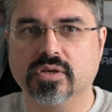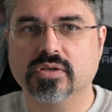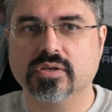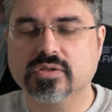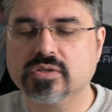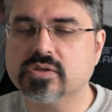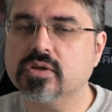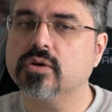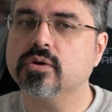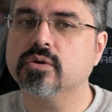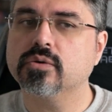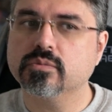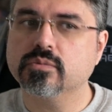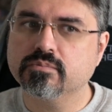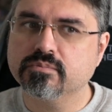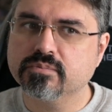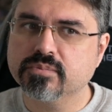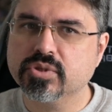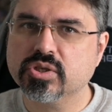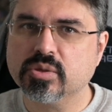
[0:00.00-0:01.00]
So
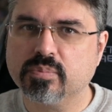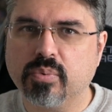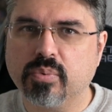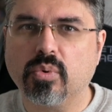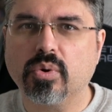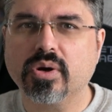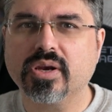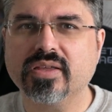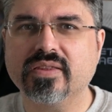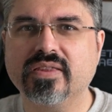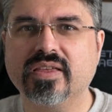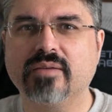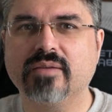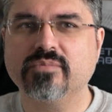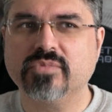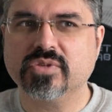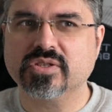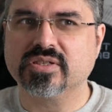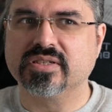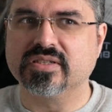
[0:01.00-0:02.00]
supporting them
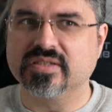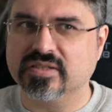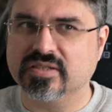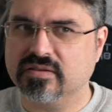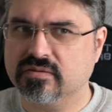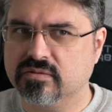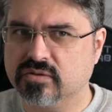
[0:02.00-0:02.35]
just in